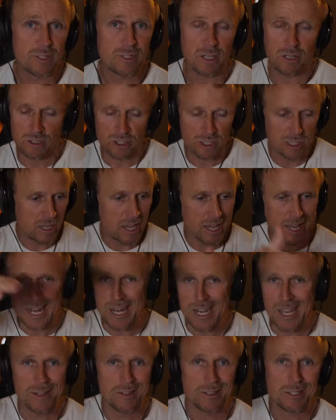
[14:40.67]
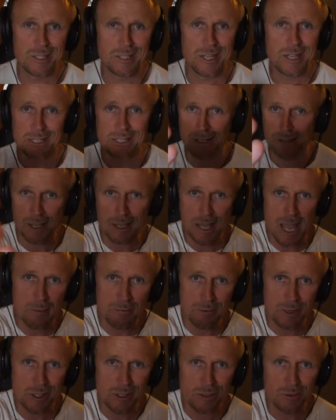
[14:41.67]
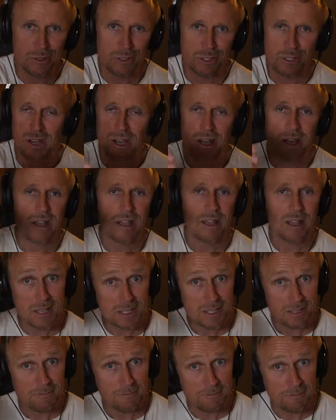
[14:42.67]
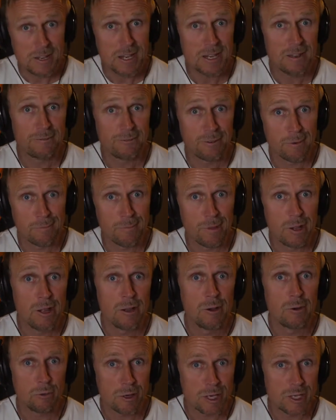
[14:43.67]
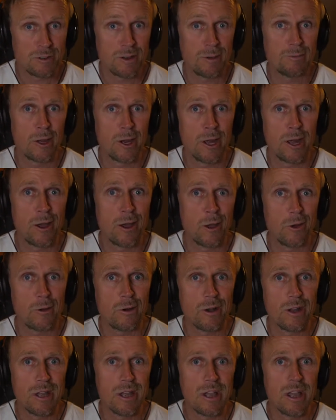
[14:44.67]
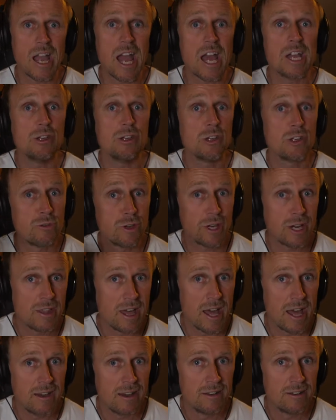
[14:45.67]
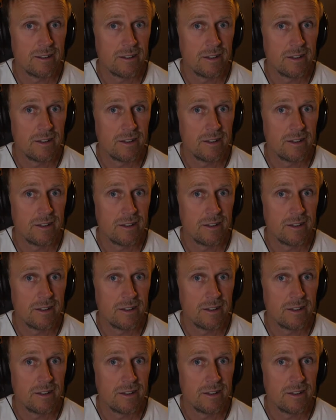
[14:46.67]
So it's just like any other scene. It's like a camera source. It's a feed from Restream dot i o and you trigger that.